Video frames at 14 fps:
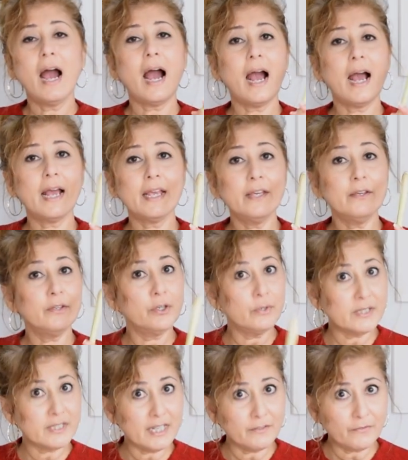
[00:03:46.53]
I
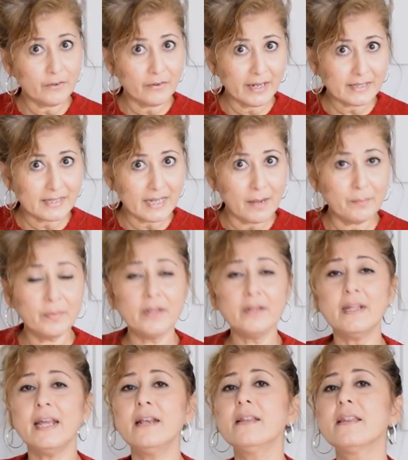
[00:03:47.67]
use it, for example,
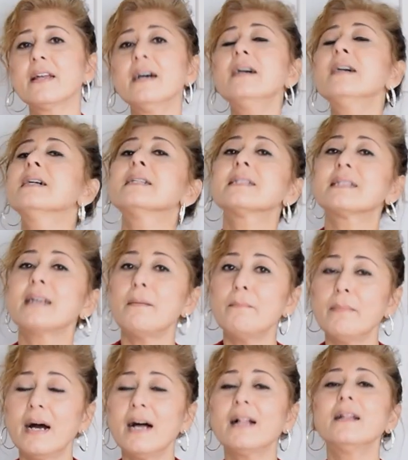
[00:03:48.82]
in the
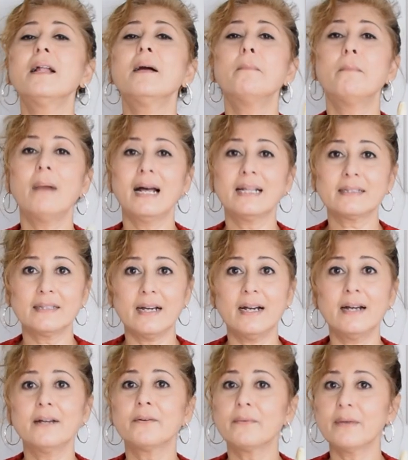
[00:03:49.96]
sambal
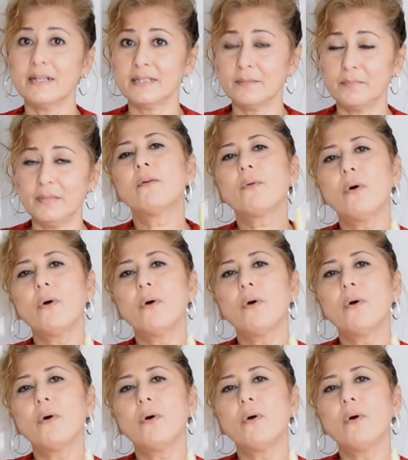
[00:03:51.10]
mata recipe.